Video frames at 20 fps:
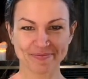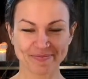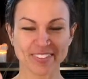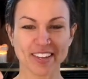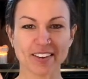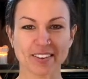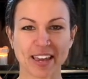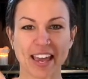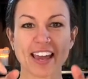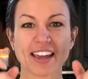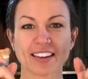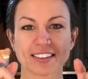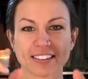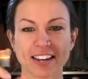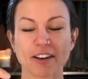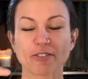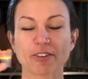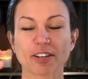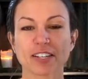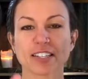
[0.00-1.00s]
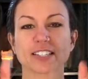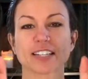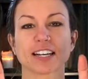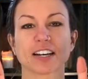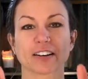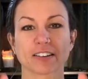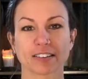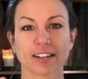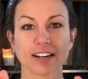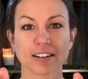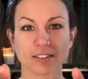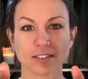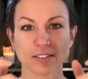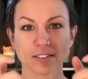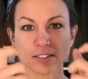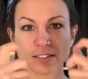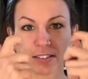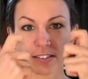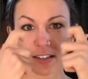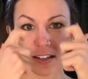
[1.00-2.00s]
Okay, now we're going to take our
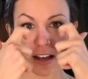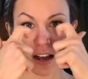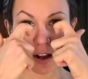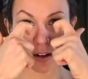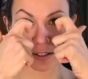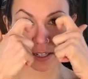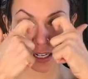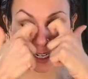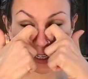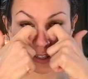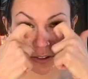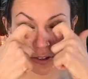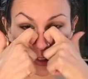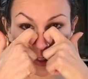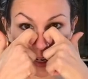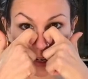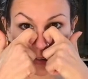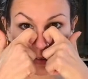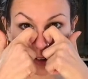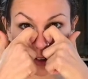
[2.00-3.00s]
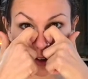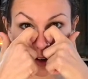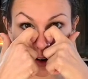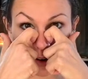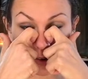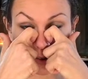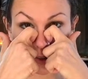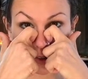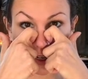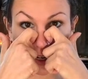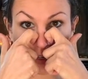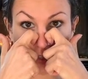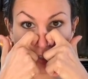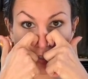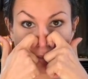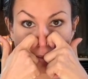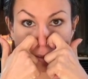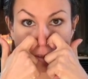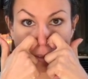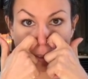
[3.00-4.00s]
knuckles on either side of the nose and
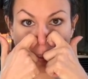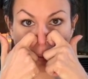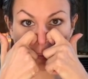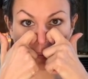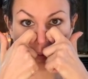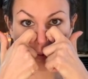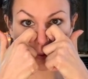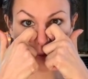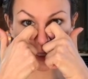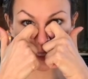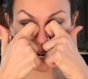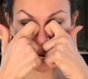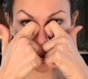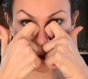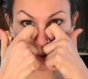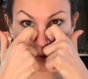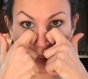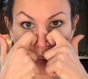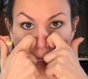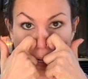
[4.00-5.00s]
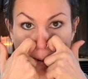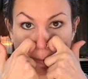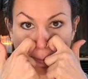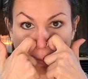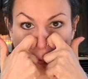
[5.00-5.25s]
just kind of go down and up.